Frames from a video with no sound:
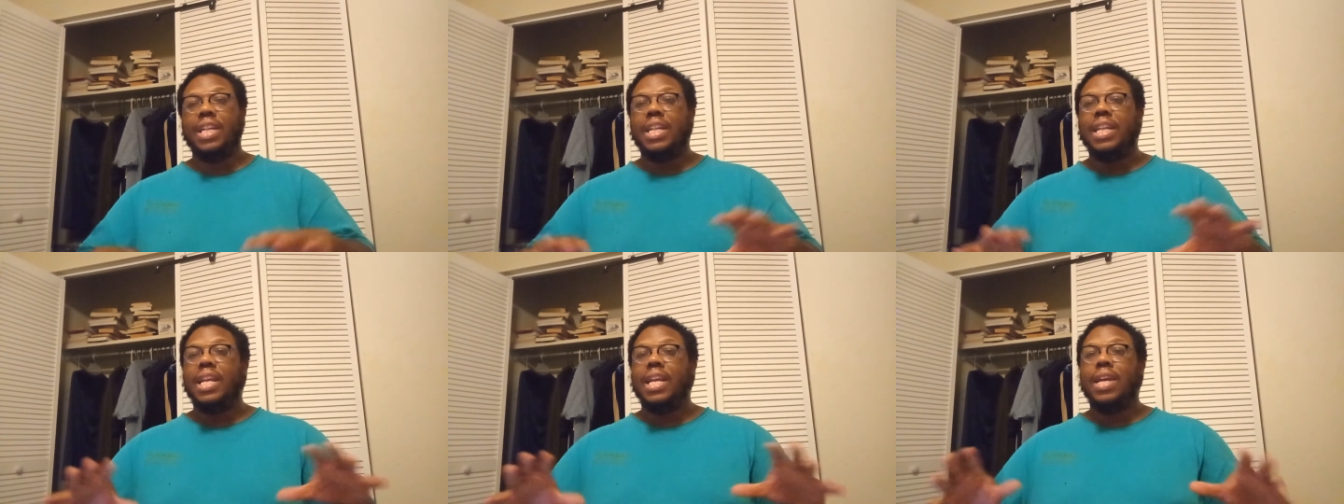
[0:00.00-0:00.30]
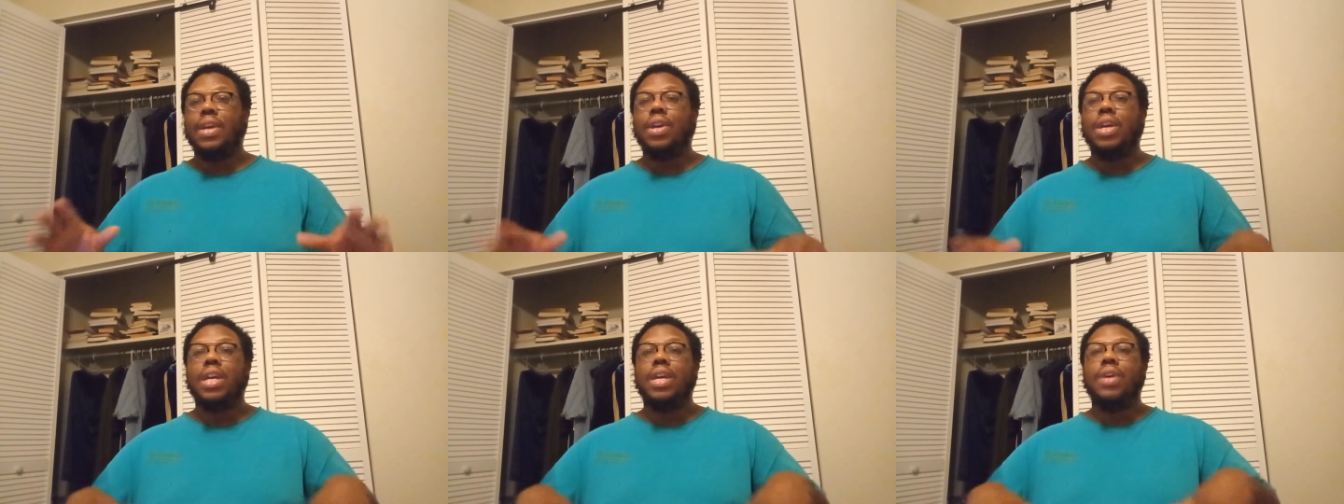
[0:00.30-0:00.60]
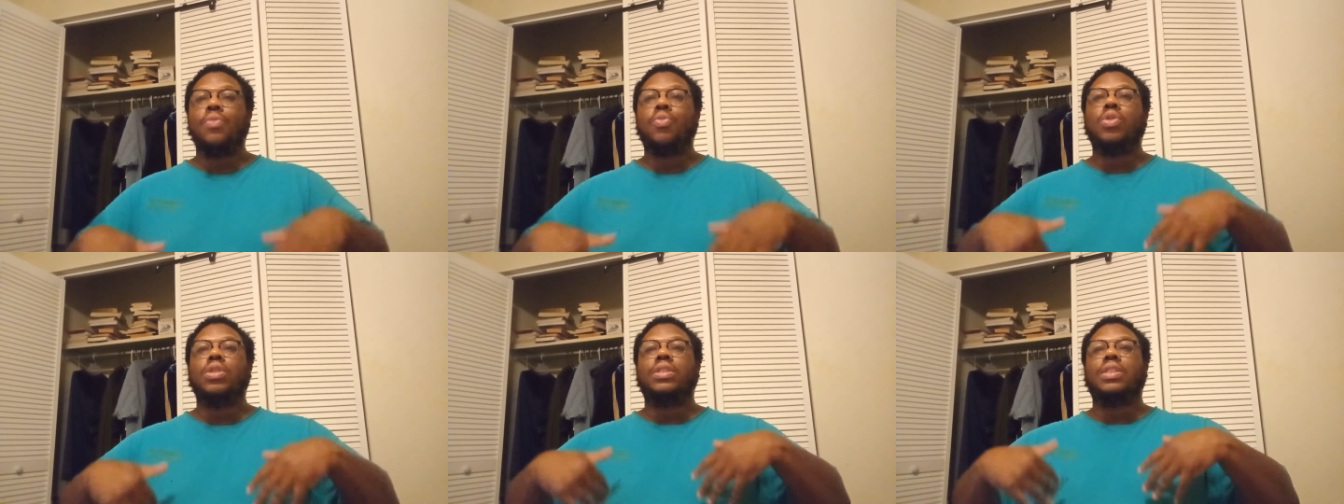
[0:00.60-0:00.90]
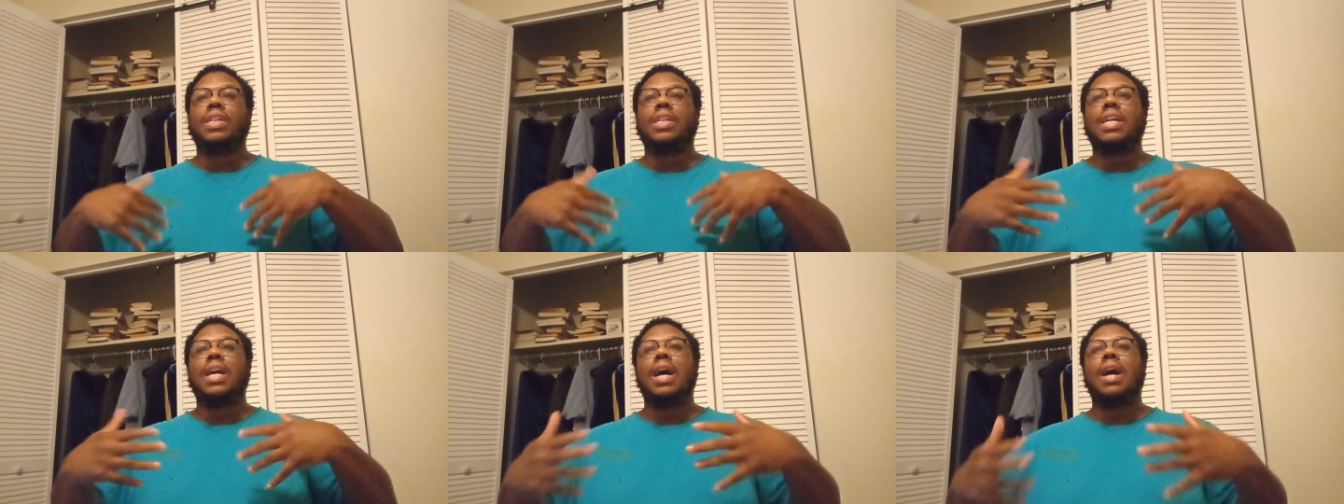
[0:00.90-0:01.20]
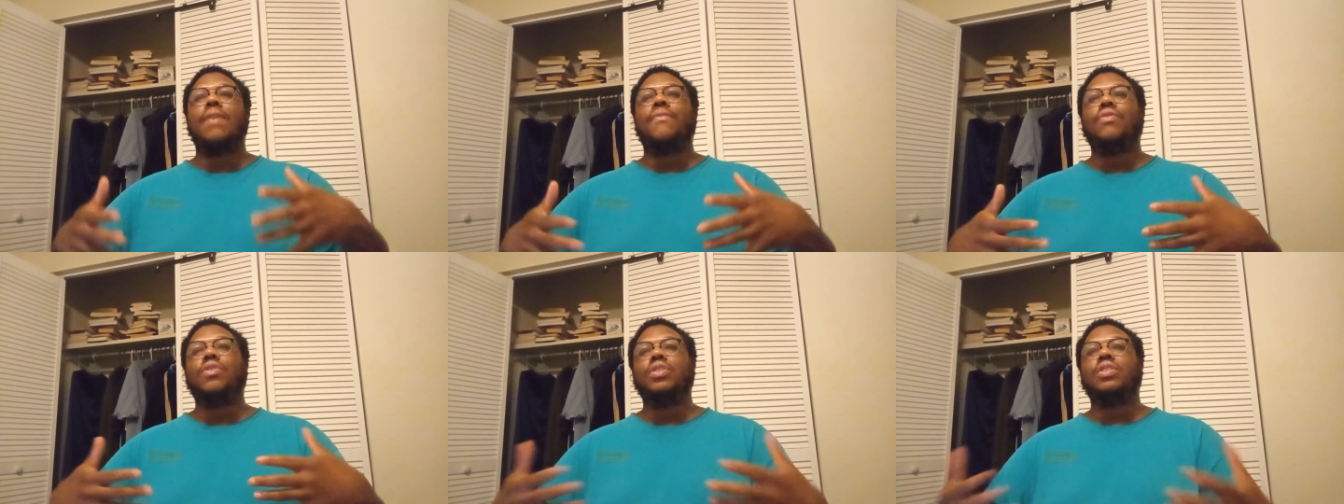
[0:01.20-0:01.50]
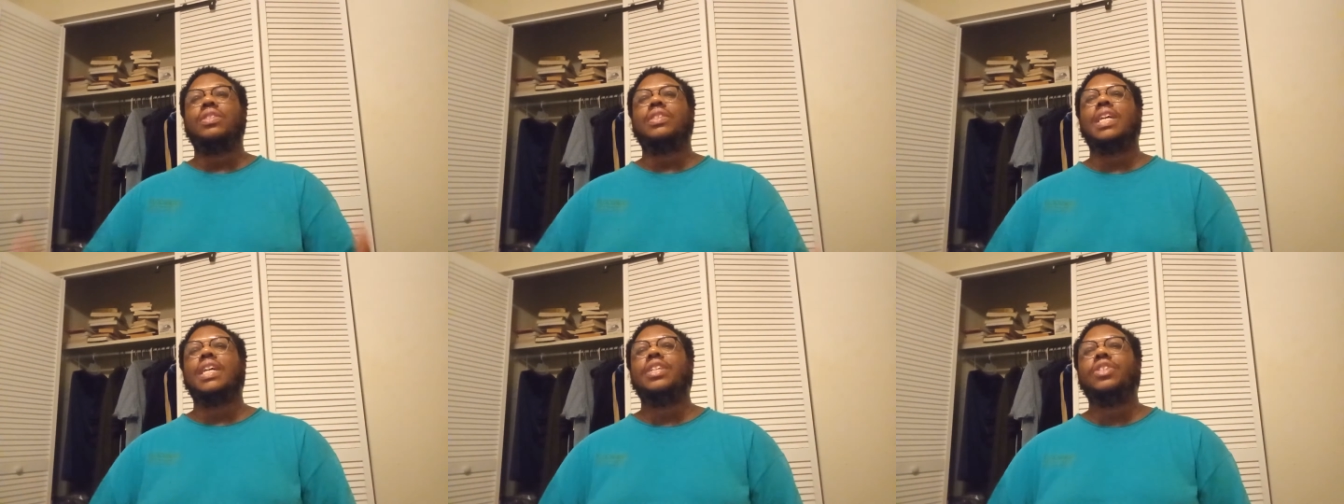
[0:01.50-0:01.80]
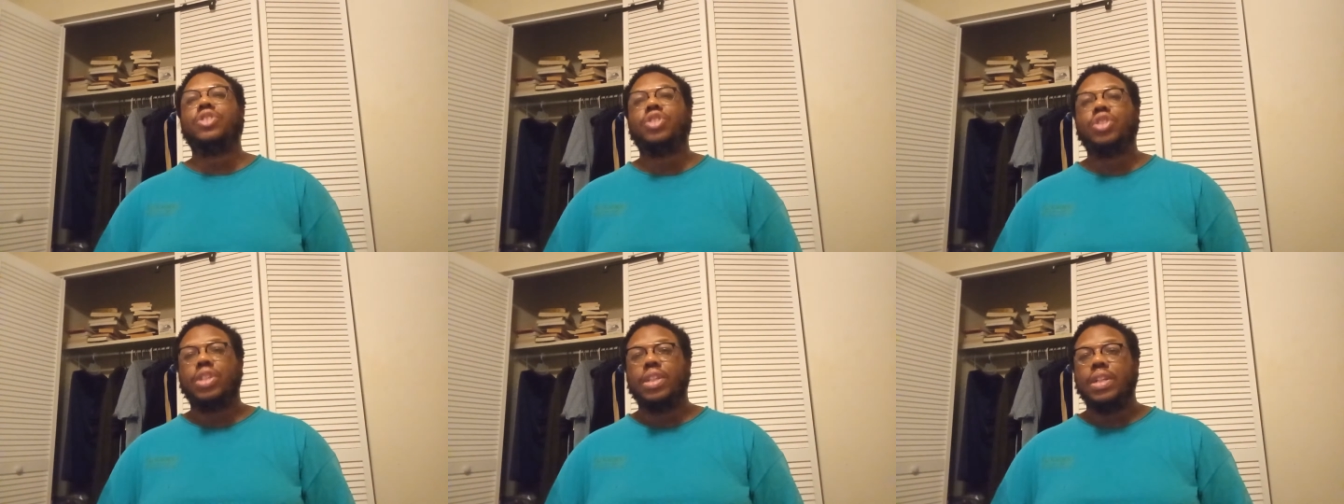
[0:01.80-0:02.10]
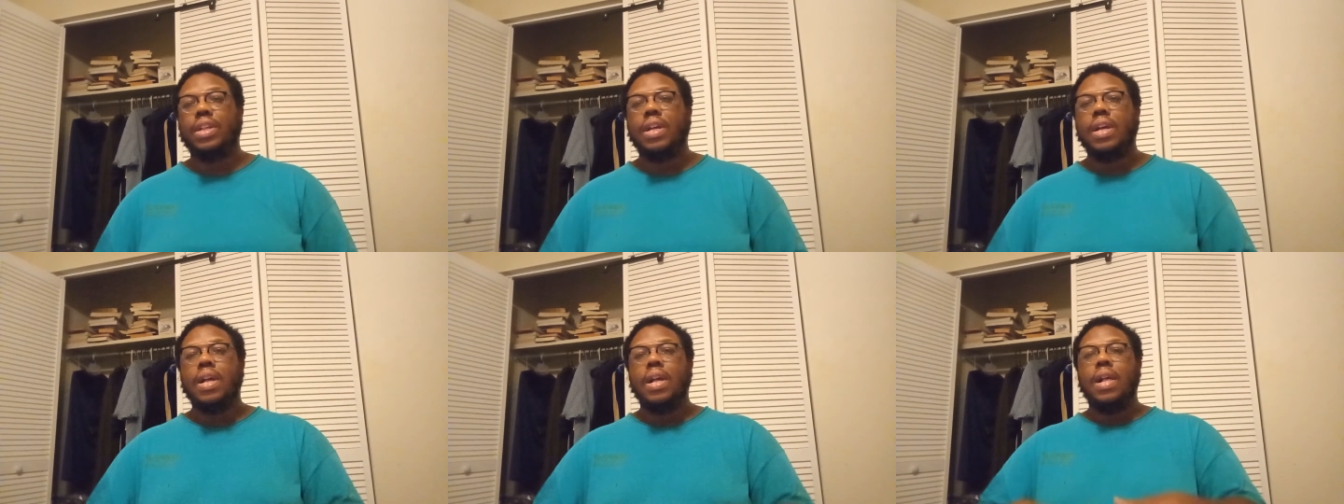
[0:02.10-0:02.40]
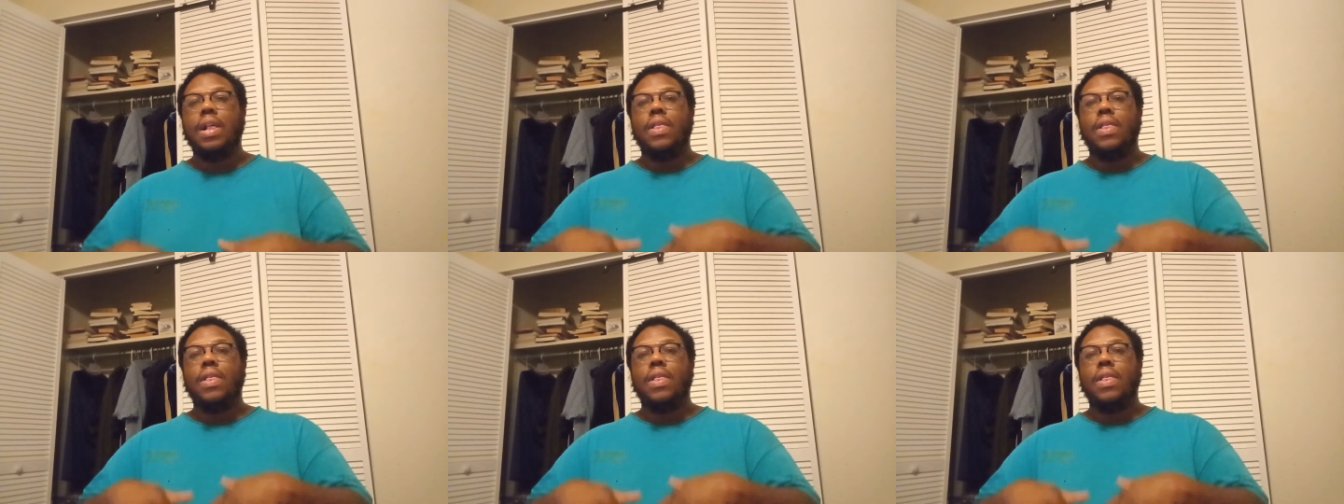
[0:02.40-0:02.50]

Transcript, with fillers: It, it, it, was a conversation